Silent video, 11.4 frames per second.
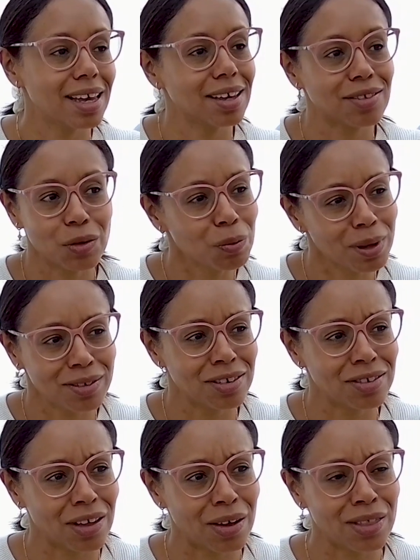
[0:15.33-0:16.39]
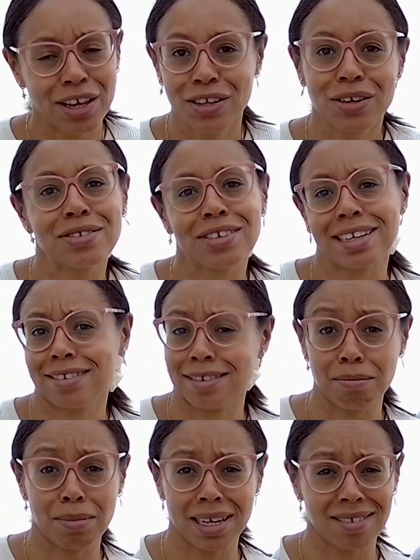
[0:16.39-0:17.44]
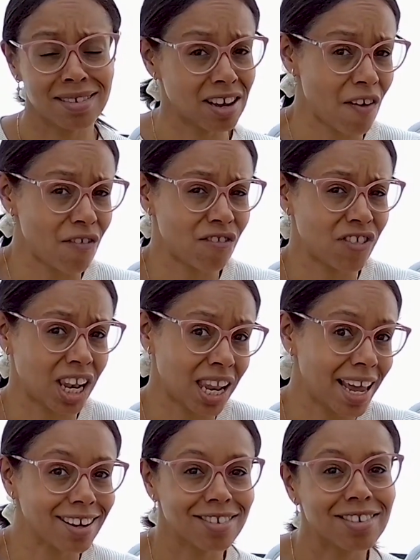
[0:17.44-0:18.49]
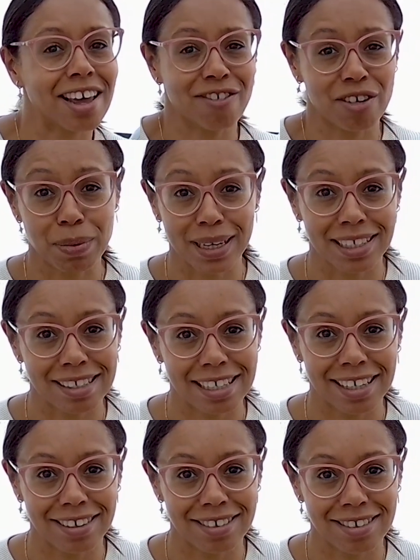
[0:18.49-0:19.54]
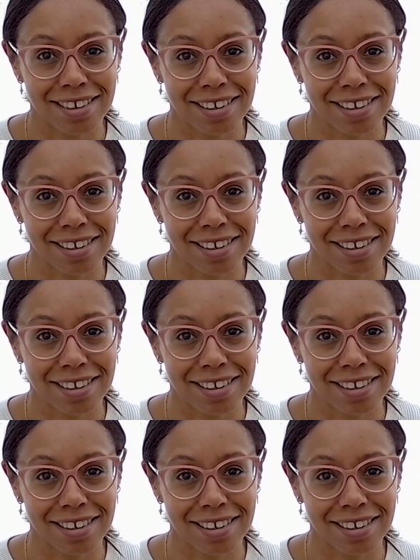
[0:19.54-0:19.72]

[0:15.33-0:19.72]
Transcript: It's almost as though they're using it as a means to flex their abilities.